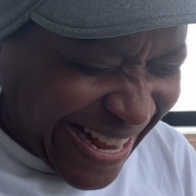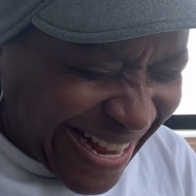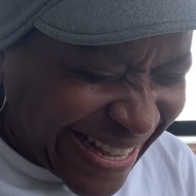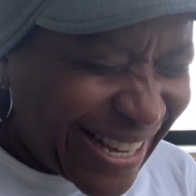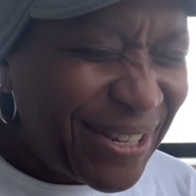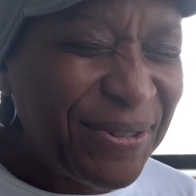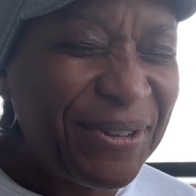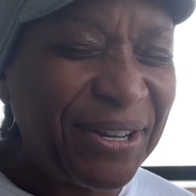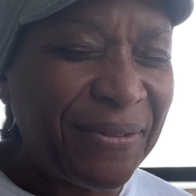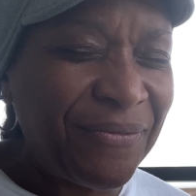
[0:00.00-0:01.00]

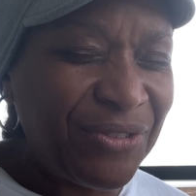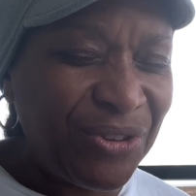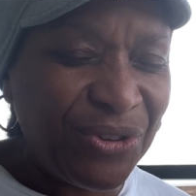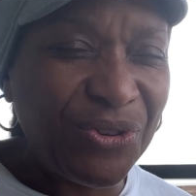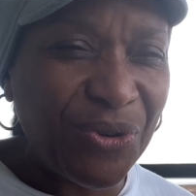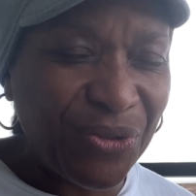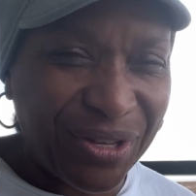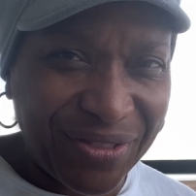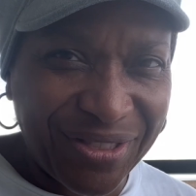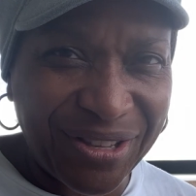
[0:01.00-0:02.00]
Hallelujah. You know
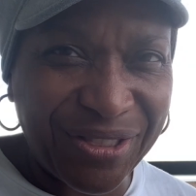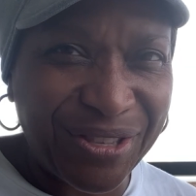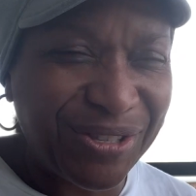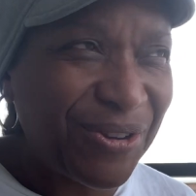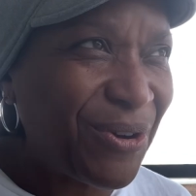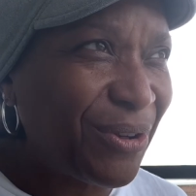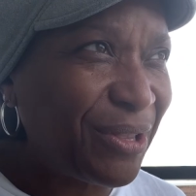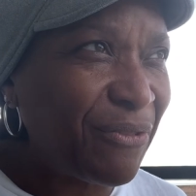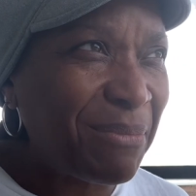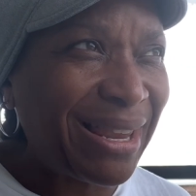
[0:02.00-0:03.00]
the, the, the, song,
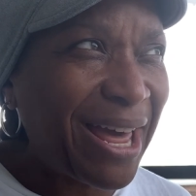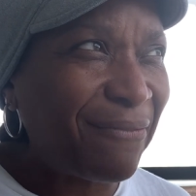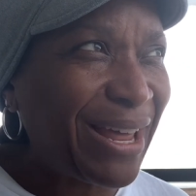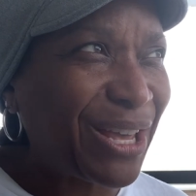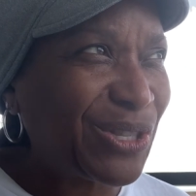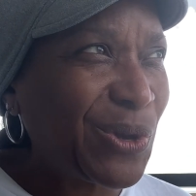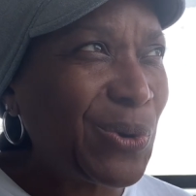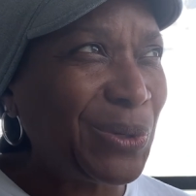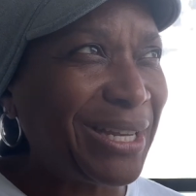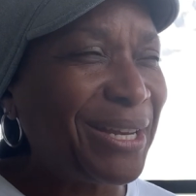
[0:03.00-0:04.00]
living my life like it's
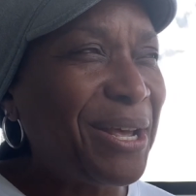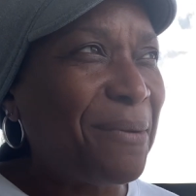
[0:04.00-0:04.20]
golden.